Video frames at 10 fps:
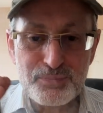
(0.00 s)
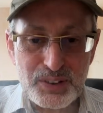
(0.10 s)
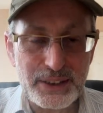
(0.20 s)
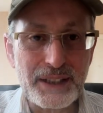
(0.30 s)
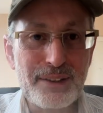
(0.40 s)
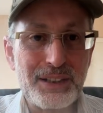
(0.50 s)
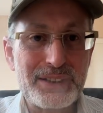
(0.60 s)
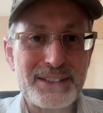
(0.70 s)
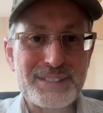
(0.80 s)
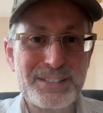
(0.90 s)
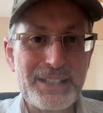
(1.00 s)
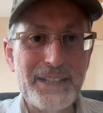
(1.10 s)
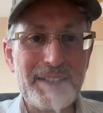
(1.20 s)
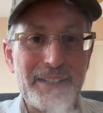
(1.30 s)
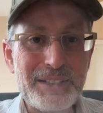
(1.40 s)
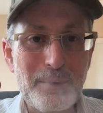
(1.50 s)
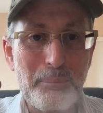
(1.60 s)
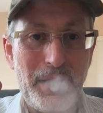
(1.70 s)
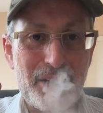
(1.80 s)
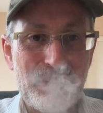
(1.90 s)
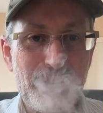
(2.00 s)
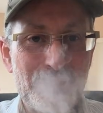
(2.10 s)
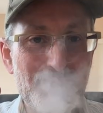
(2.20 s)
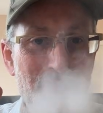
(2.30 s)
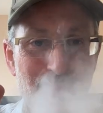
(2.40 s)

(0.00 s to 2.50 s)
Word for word: Yeah, it is there in the background.